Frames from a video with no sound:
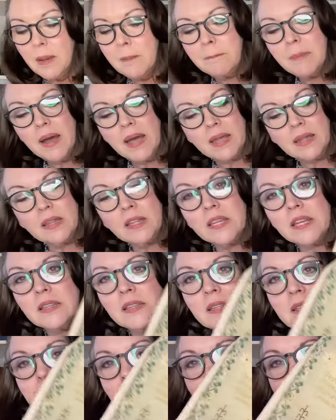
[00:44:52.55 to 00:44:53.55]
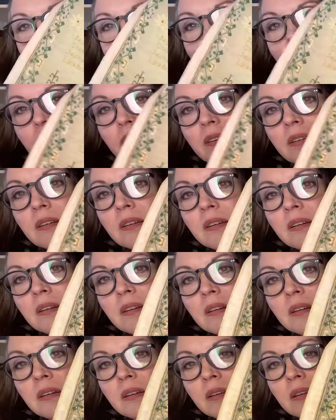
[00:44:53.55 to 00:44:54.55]
But look at this right here.
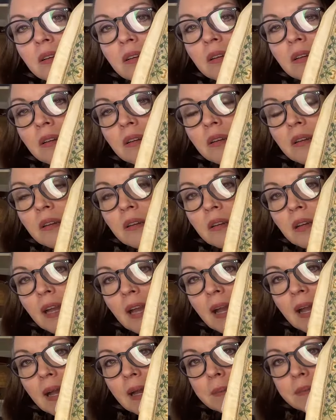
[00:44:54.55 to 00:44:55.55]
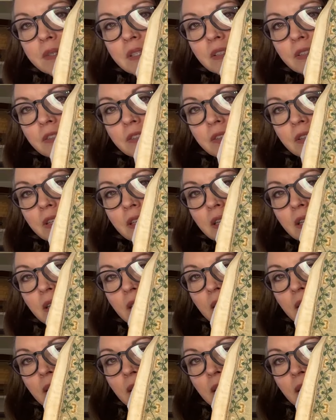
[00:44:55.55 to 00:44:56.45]
Absolutely